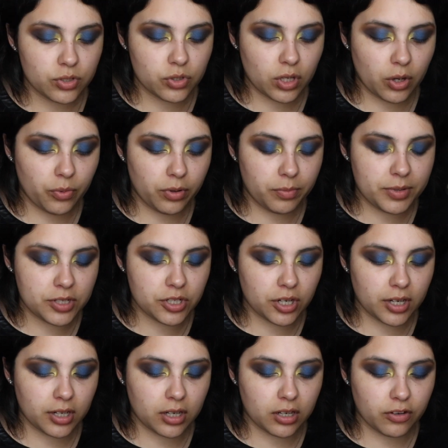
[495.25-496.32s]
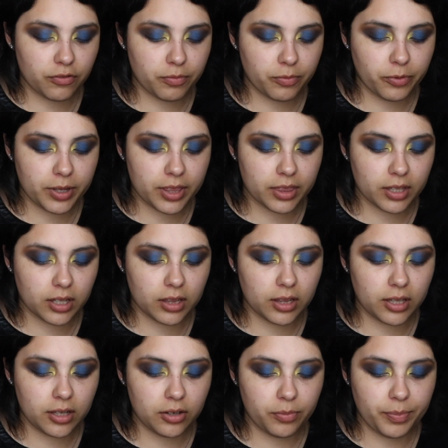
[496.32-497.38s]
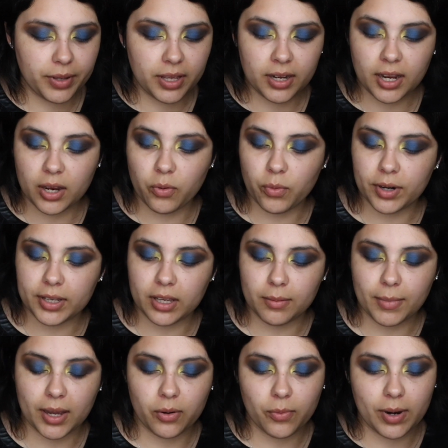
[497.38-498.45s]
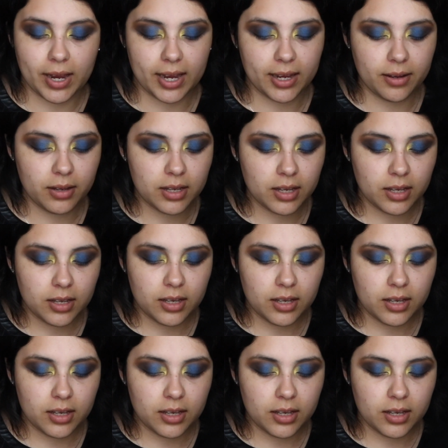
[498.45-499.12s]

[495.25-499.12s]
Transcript: So I will be starting off with a little bit and working my way,